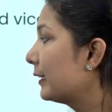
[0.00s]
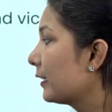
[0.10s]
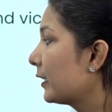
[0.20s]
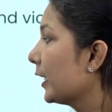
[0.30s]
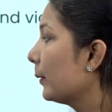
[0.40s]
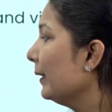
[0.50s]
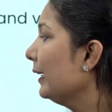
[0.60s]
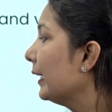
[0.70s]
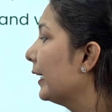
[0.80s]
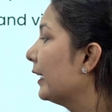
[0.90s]
the statement
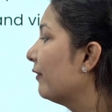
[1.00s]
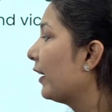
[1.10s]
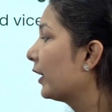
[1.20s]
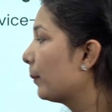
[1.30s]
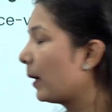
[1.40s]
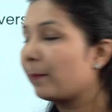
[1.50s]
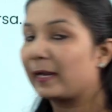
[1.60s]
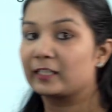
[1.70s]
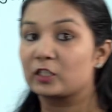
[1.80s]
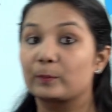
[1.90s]
a divided by
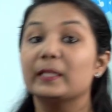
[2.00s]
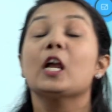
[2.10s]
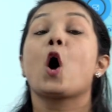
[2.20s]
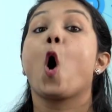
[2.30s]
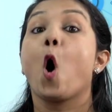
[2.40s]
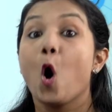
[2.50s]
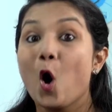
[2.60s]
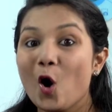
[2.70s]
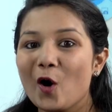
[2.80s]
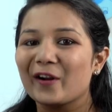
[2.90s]
minus b
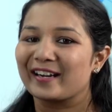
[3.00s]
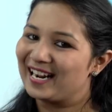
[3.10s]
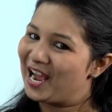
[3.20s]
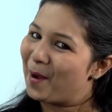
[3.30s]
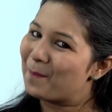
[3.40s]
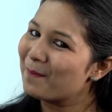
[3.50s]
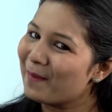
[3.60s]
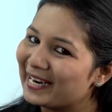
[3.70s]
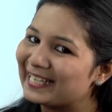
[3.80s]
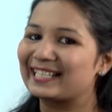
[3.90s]
or
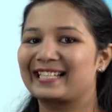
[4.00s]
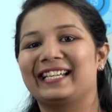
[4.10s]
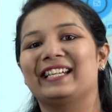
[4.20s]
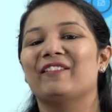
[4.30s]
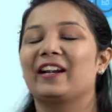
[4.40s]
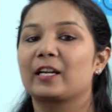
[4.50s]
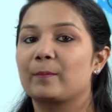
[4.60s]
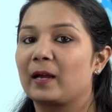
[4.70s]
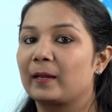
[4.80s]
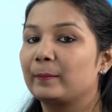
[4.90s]
minus a divided
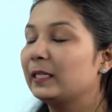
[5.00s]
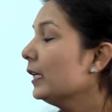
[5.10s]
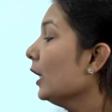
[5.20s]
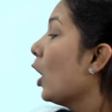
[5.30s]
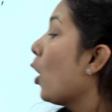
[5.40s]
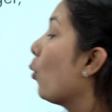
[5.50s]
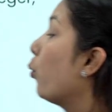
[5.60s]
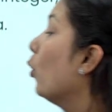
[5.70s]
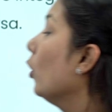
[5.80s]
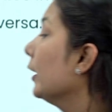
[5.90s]
by b
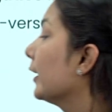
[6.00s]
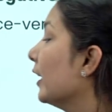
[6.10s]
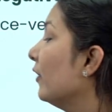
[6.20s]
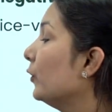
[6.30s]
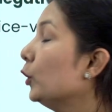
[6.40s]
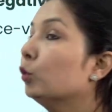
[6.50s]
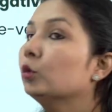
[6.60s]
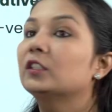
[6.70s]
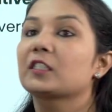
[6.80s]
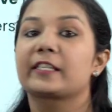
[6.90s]
would give you
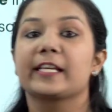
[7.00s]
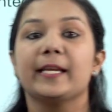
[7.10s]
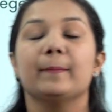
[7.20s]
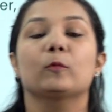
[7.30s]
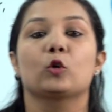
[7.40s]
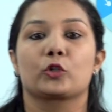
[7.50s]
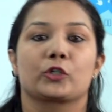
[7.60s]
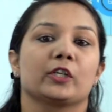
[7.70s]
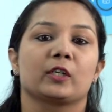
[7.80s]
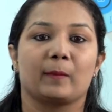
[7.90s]
the same
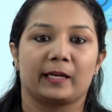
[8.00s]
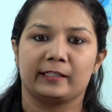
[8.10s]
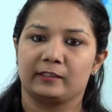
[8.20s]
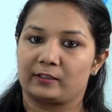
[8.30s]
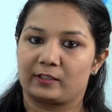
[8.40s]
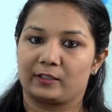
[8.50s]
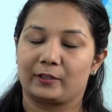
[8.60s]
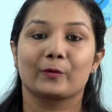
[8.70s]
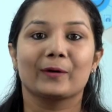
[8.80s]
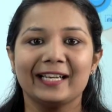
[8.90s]
quotient, my dears,
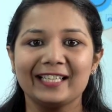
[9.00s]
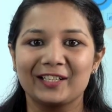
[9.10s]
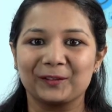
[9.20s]
right?